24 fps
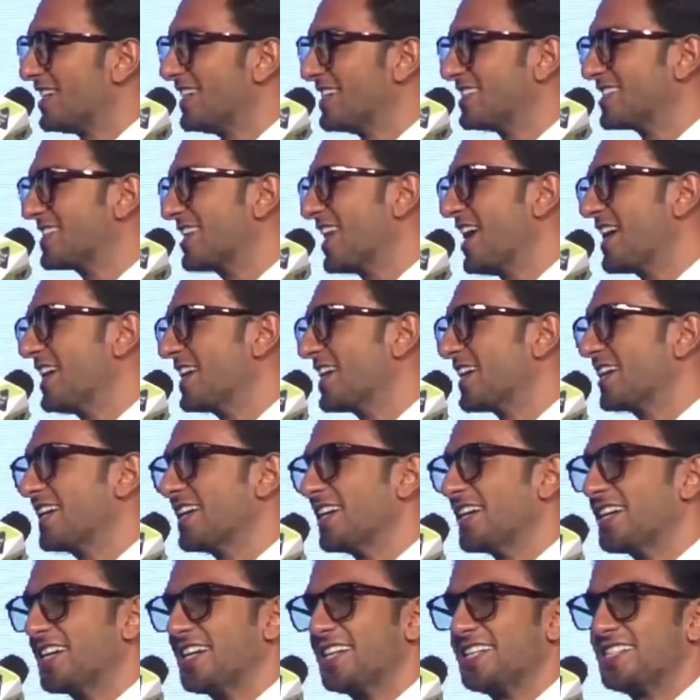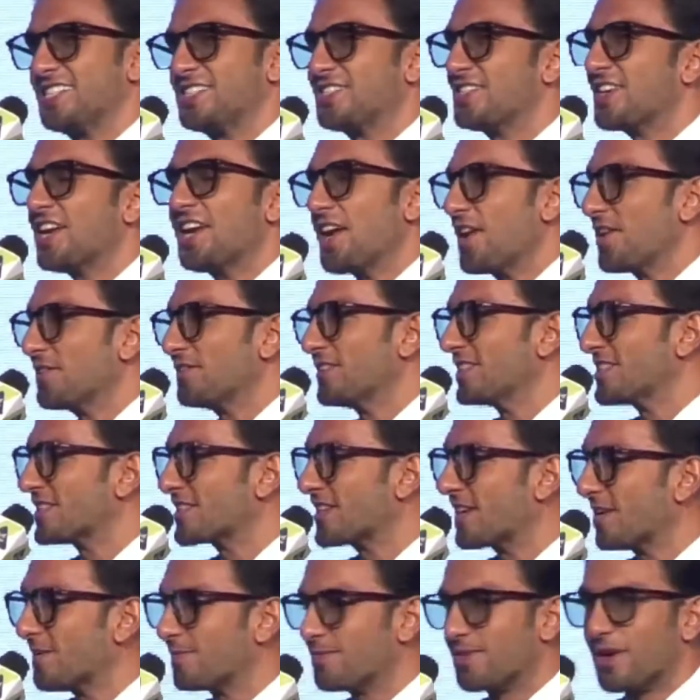It's like straight out of a
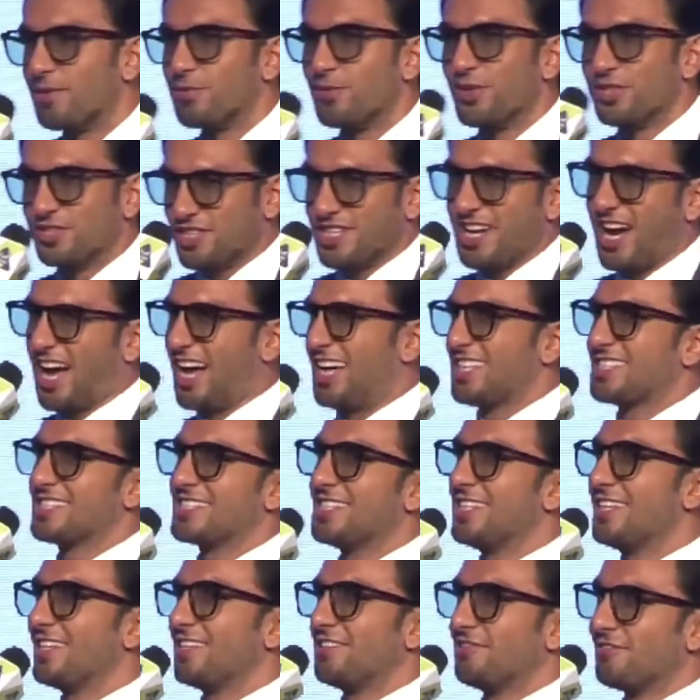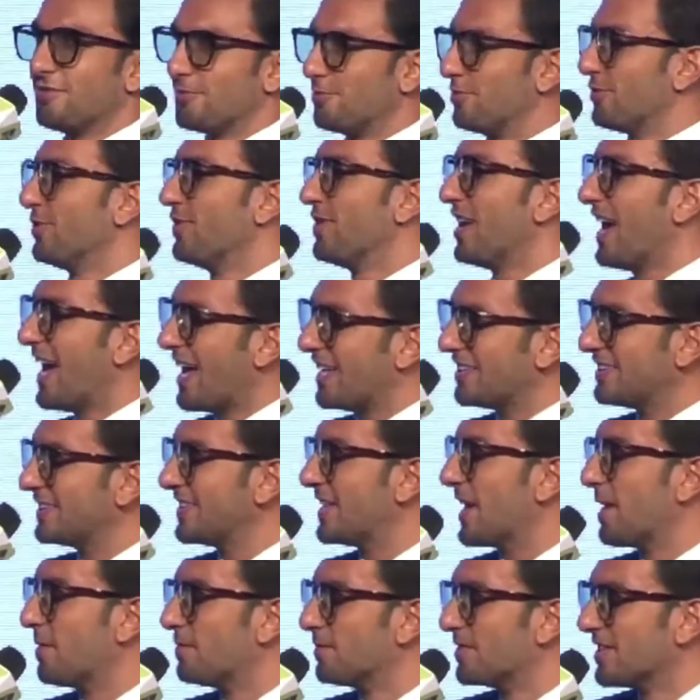script. I'm watching Arsenal-Liverpool at
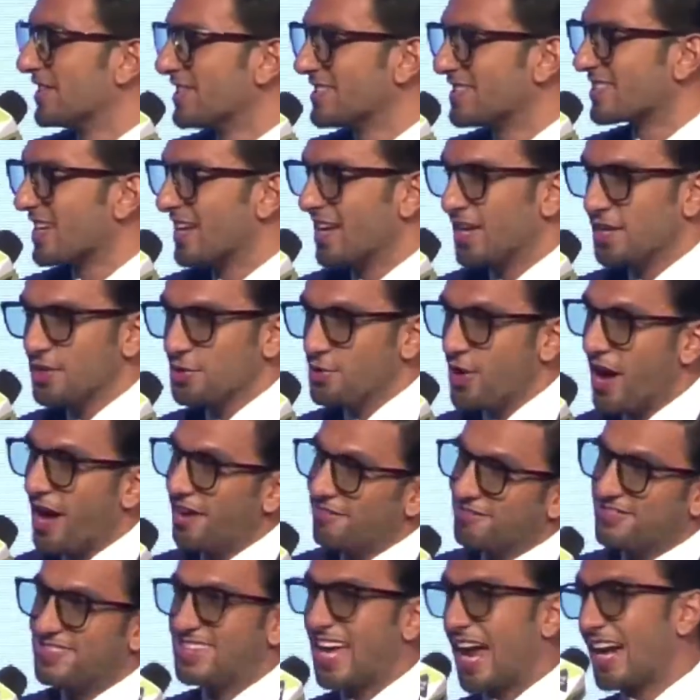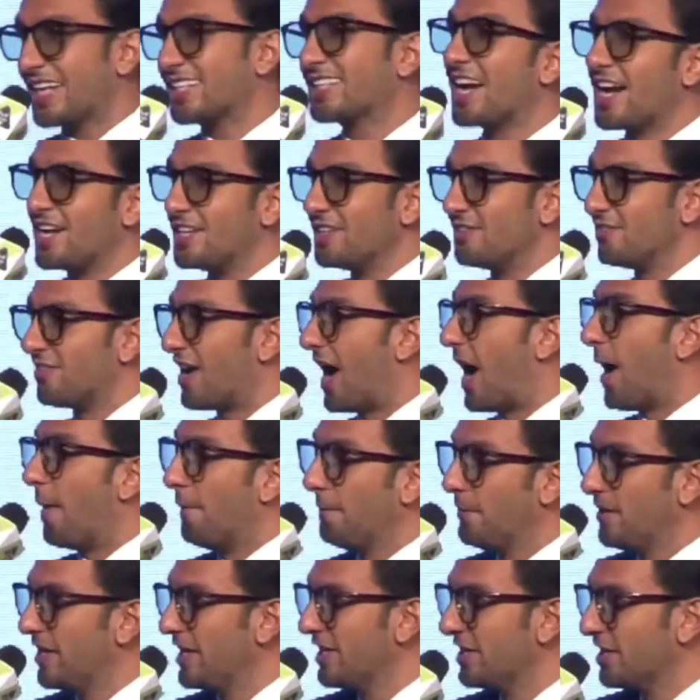the Emirates. You have that kind of a
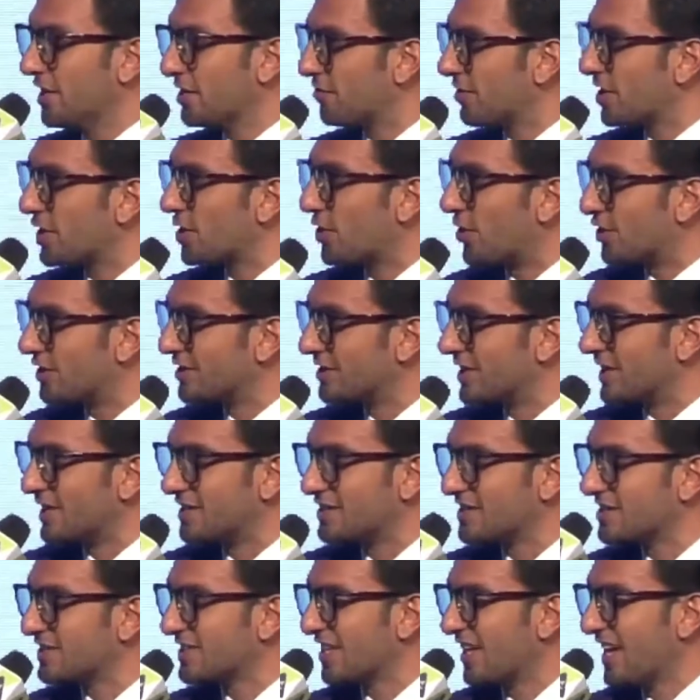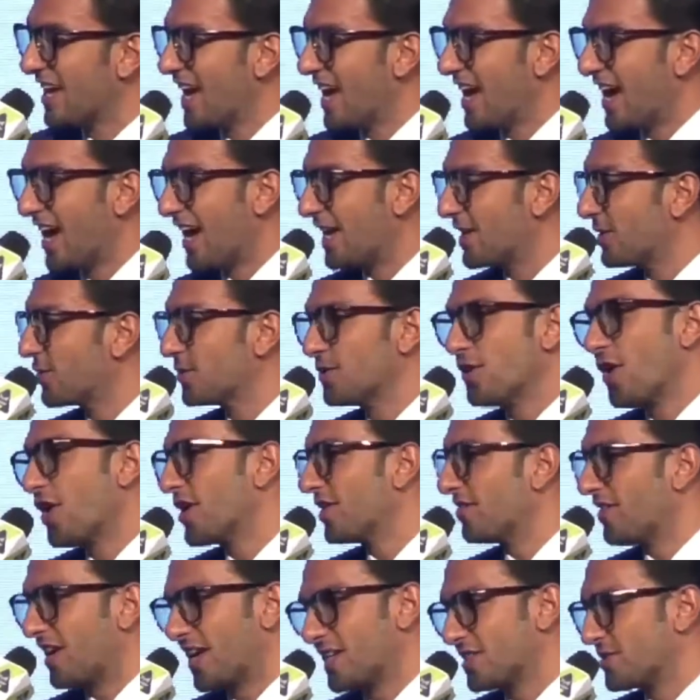humdinger of a contest. I could not
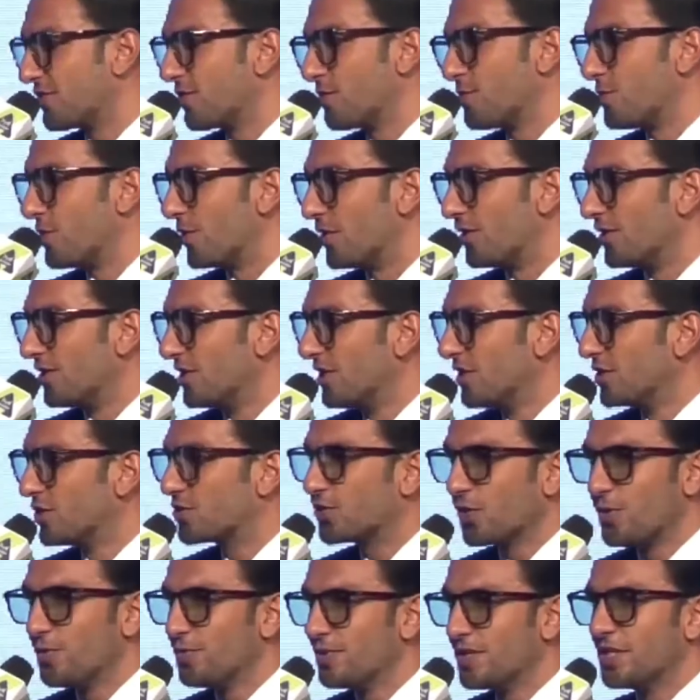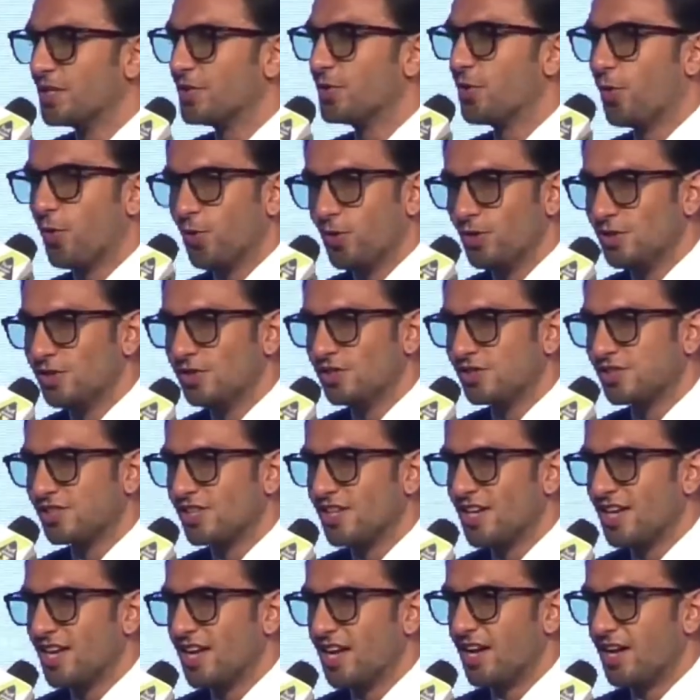have asked for more. So many goals.
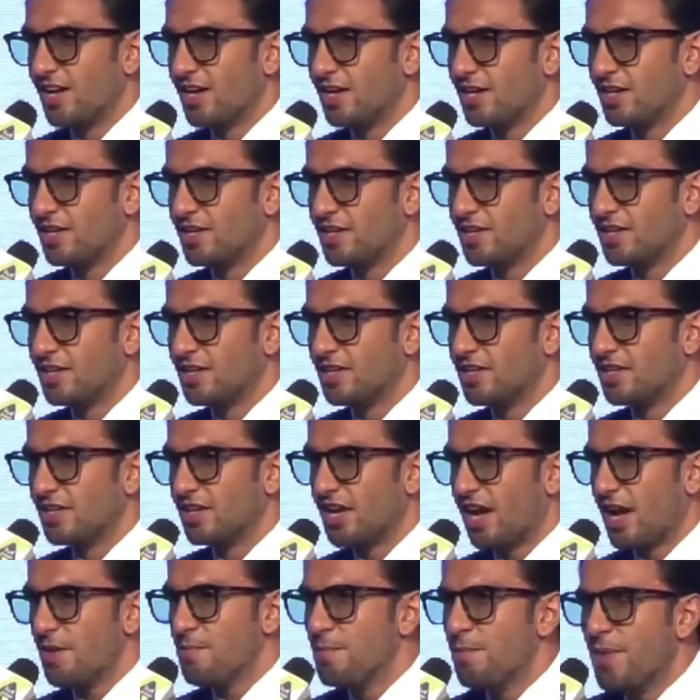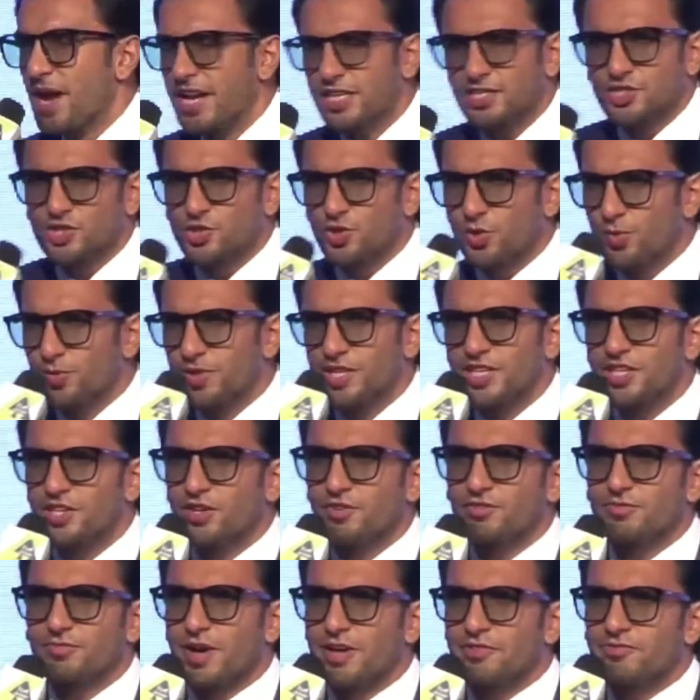I met so many
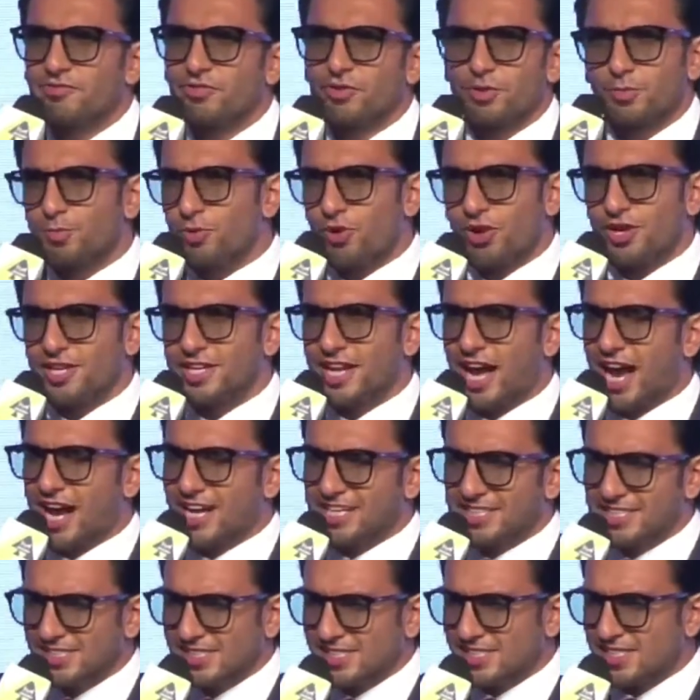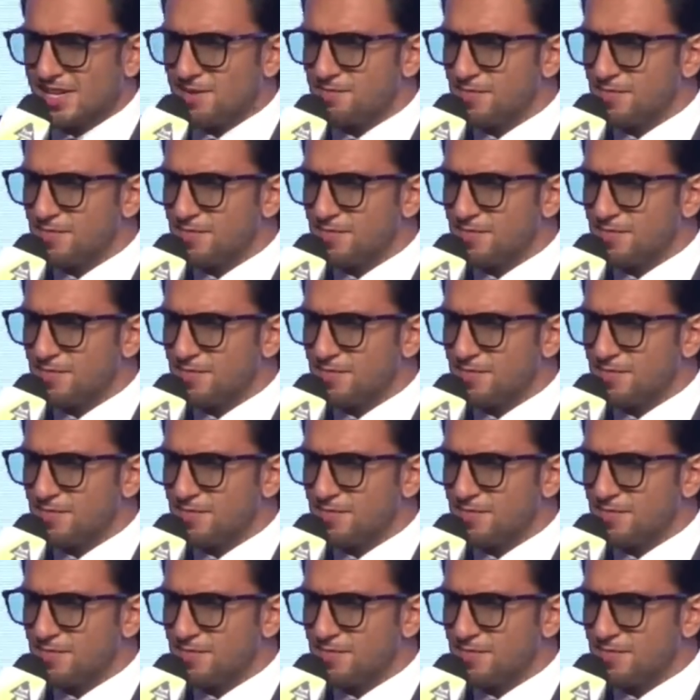of my footballing idols.